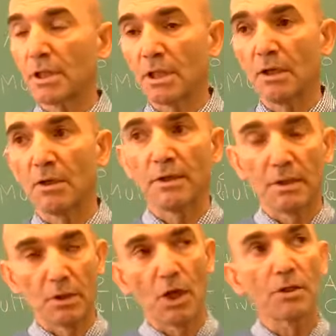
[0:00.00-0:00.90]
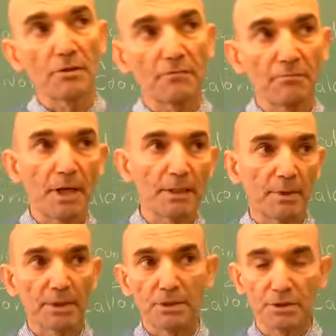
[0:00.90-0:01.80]
A lot of
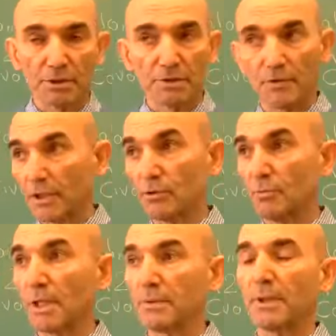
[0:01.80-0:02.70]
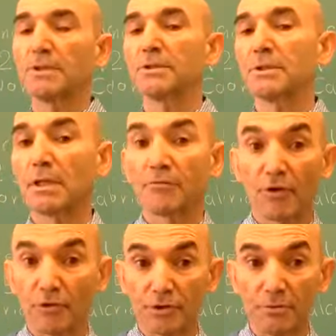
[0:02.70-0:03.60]
mathematicians, very good mathematicians, have
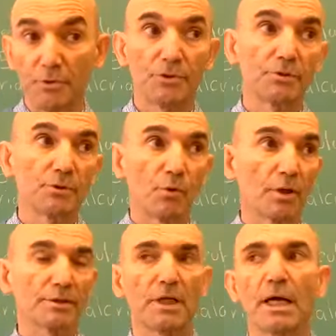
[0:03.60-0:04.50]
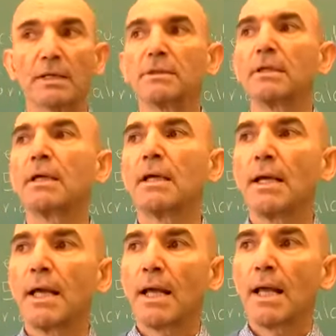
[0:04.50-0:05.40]
contributed towards that.
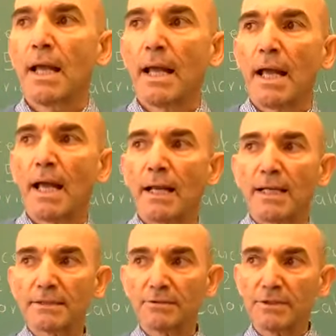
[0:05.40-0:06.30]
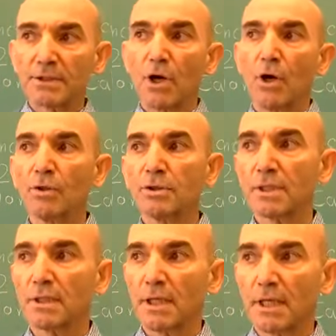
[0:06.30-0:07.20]
And as a result,
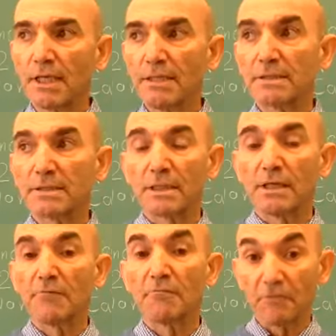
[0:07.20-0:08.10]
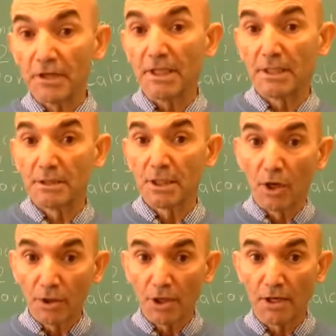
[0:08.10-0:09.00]
it's free. The
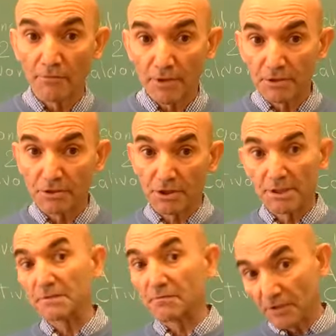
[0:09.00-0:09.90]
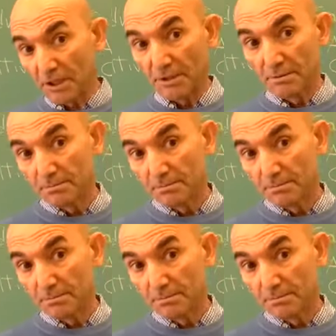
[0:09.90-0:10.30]
online version is free.